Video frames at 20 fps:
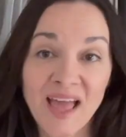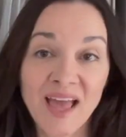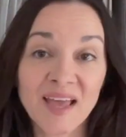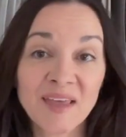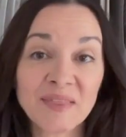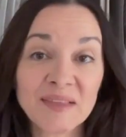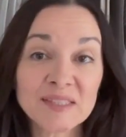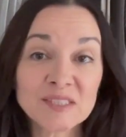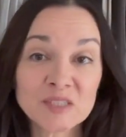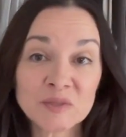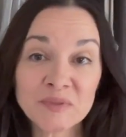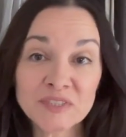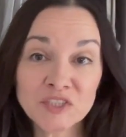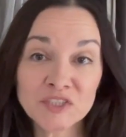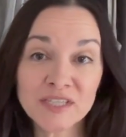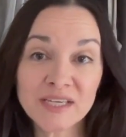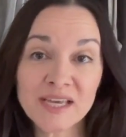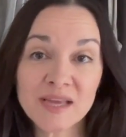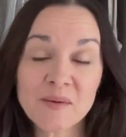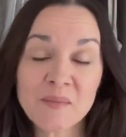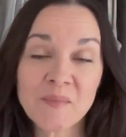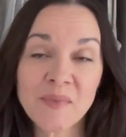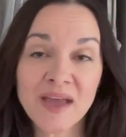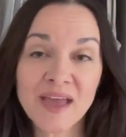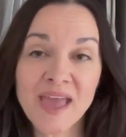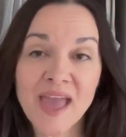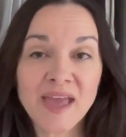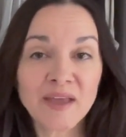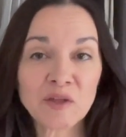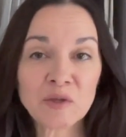I think switching
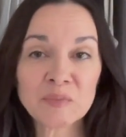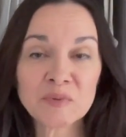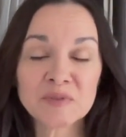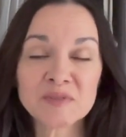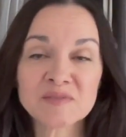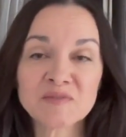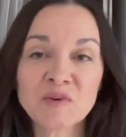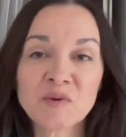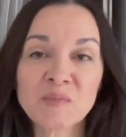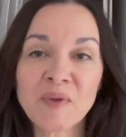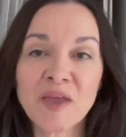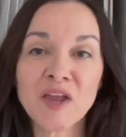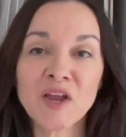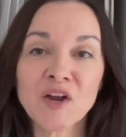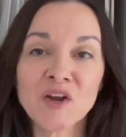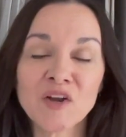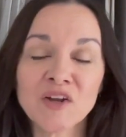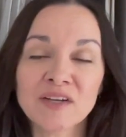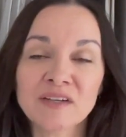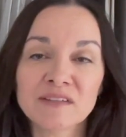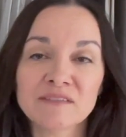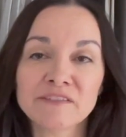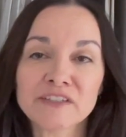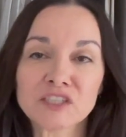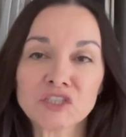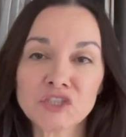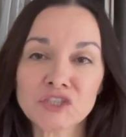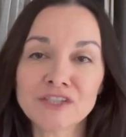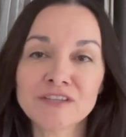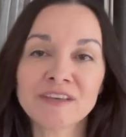my ankle boots for a pair of
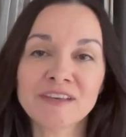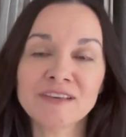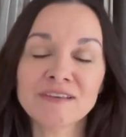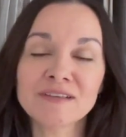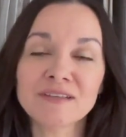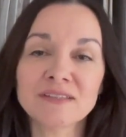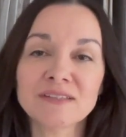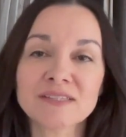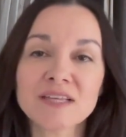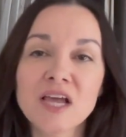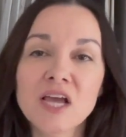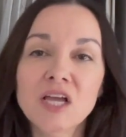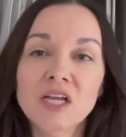chic heels